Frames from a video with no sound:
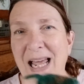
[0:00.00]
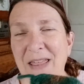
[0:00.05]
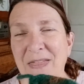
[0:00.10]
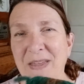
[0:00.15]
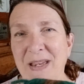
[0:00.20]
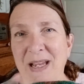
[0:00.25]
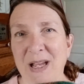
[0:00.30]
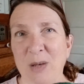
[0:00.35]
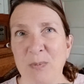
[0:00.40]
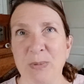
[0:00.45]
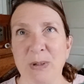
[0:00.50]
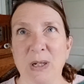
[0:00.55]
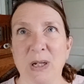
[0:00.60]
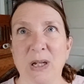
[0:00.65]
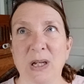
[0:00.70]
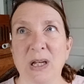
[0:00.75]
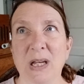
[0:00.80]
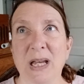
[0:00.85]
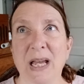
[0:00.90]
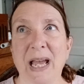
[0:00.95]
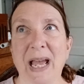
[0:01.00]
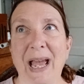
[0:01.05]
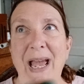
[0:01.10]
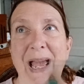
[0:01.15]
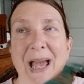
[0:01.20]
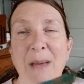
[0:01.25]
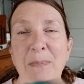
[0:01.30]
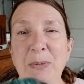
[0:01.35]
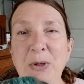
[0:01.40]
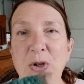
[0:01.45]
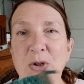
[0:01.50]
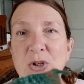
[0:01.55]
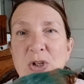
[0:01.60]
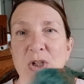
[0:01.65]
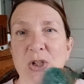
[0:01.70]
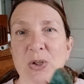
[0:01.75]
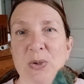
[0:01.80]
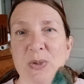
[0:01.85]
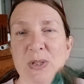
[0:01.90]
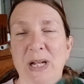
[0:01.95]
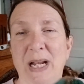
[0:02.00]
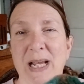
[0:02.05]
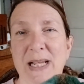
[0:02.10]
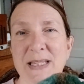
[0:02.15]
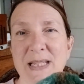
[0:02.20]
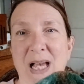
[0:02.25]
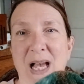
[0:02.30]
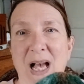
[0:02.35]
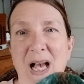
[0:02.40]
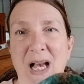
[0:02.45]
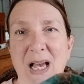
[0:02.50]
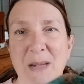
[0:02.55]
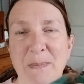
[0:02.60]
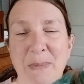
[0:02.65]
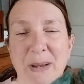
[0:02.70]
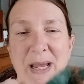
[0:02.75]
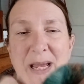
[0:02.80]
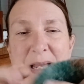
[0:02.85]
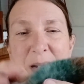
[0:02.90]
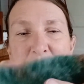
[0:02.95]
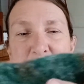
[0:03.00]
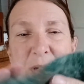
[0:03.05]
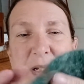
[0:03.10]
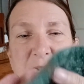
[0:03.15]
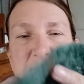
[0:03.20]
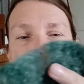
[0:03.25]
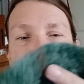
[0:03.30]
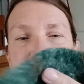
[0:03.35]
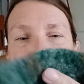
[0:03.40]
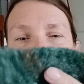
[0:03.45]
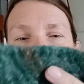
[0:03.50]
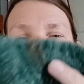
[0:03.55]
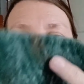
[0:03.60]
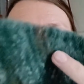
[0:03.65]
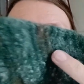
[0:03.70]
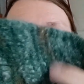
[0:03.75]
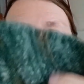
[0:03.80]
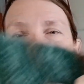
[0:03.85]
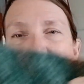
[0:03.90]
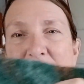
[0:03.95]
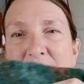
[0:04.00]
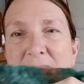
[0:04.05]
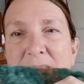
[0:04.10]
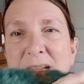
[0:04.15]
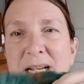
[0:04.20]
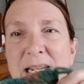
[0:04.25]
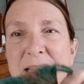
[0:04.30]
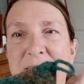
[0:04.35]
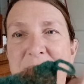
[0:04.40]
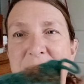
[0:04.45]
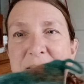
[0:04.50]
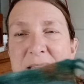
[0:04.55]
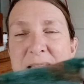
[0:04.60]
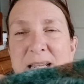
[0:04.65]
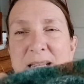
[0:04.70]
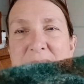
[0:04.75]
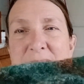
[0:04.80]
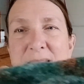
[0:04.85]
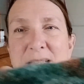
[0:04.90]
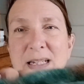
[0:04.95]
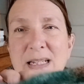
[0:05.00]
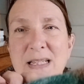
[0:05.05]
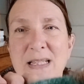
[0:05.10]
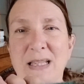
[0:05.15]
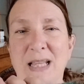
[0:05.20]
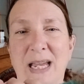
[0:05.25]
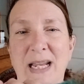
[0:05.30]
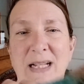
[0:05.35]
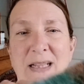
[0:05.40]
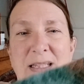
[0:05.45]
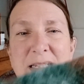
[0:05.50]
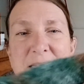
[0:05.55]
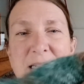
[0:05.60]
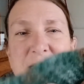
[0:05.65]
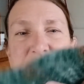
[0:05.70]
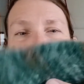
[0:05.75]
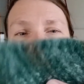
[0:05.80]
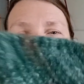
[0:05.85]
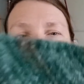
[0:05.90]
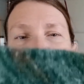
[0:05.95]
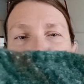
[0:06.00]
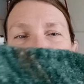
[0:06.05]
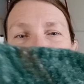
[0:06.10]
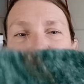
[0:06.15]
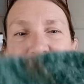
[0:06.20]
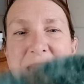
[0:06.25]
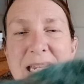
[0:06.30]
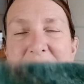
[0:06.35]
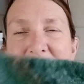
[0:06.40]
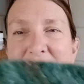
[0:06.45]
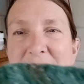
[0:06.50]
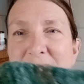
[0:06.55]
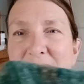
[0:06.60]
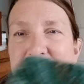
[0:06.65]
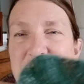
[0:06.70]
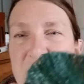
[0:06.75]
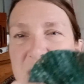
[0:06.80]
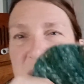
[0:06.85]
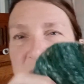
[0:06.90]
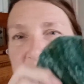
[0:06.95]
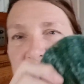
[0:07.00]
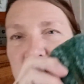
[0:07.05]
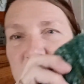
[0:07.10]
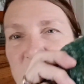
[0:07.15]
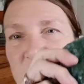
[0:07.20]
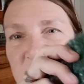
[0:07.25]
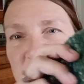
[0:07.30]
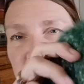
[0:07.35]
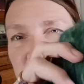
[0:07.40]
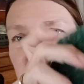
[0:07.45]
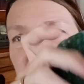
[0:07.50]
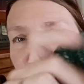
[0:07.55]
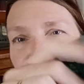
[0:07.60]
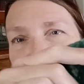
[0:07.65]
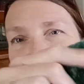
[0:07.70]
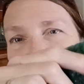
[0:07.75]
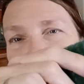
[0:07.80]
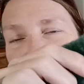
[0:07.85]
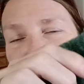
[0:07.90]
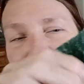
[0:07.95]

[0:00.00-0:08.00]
I think I'll be happier to use it as a hot pad because I don't want anything that is likely to let any heat through the